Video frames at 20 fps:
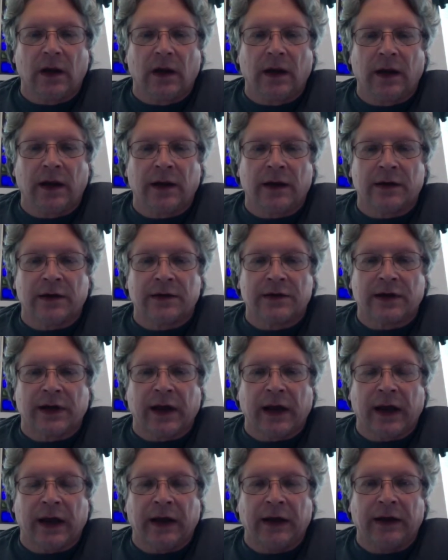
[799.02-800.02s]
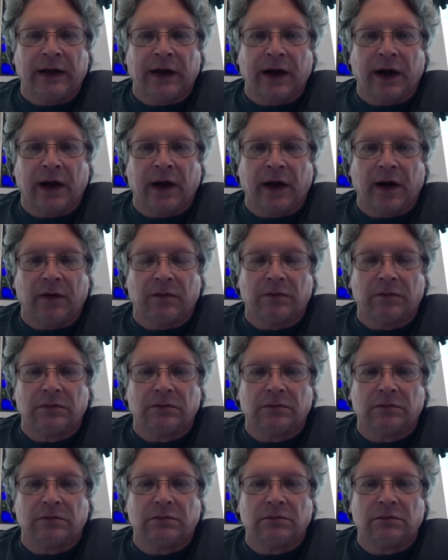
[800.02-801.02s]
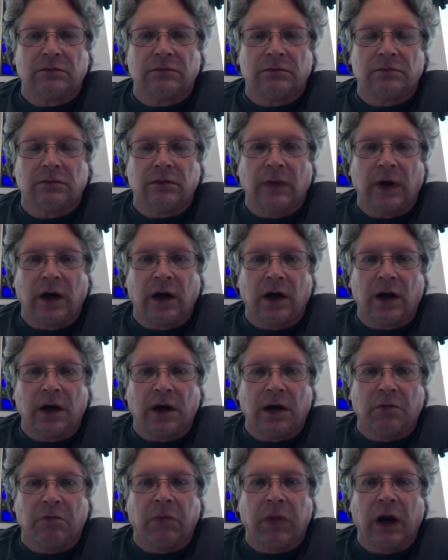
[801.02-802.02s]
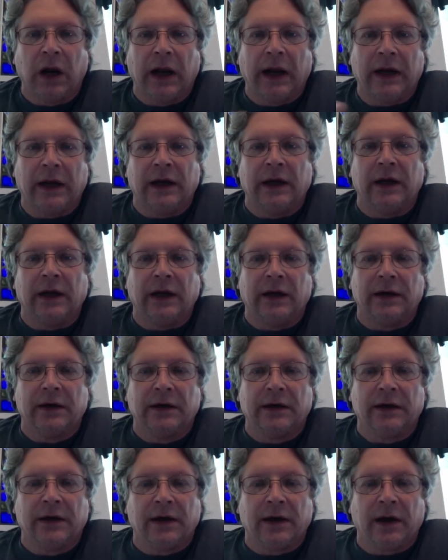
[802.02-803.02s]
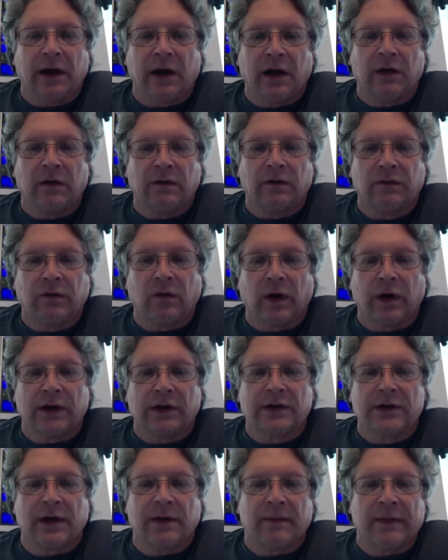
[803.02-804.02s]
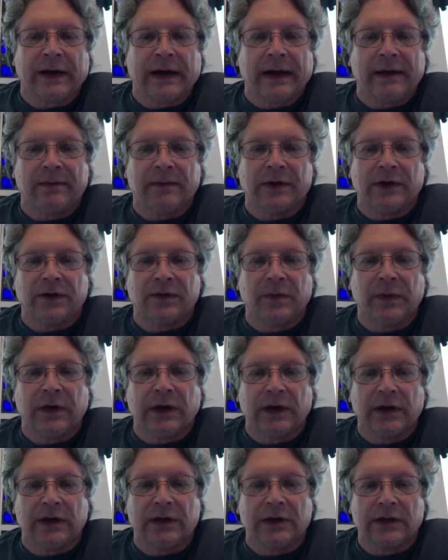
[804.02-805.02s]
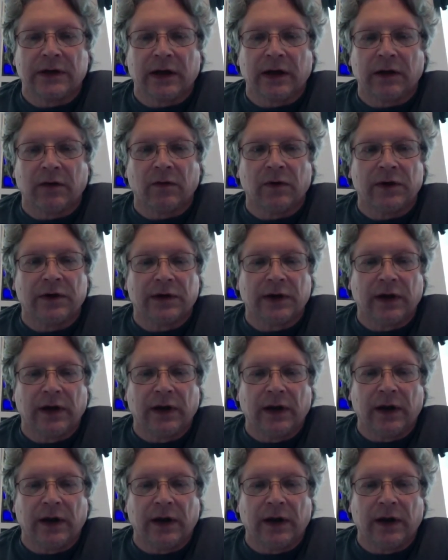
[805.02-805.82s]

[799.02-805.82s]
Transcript: is a um, blending of what sometimes has been distinguished